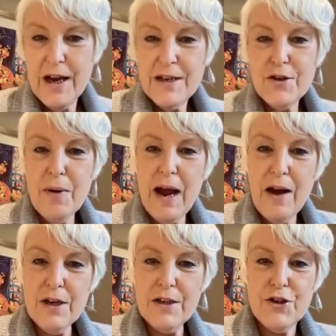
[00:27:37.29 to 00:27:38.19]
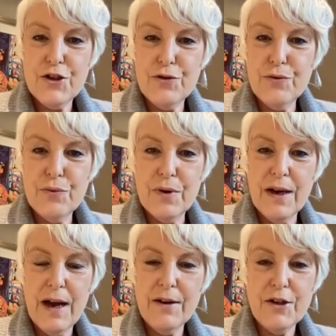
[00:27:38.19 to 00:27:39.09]
So how did you
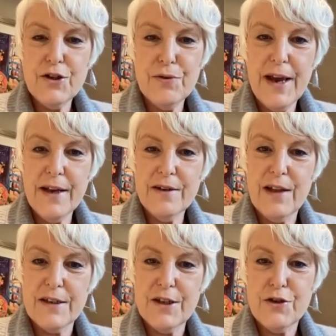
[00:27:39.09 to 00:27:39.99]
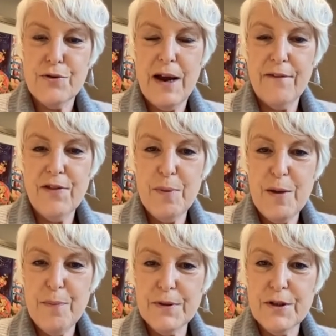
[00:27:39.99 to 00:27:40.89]
handle that? Did you have the
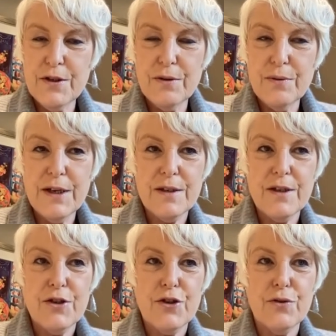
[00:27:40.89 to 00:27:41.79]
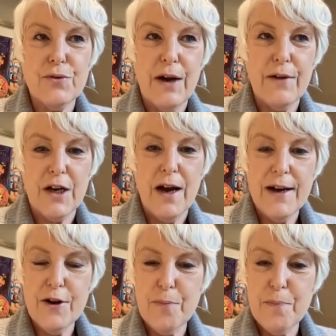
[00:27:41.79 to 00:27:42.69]
people to do it? Did you have to
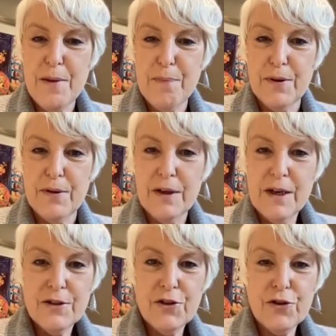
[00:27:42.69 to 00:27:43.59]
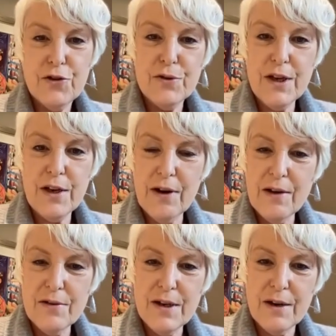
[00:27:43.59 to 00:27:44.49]
hire people? Did you use other
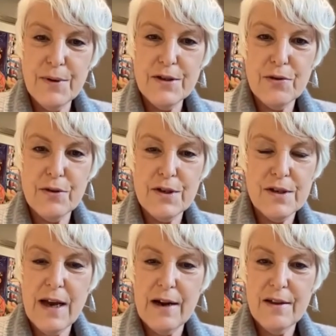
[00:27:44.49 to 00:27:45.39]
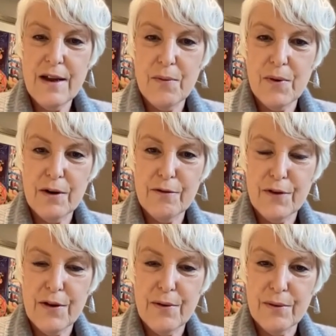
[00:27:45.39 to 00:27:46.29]
outside resources? How did that work for
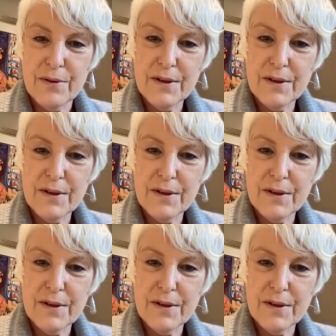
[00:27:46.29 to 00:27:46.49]
you?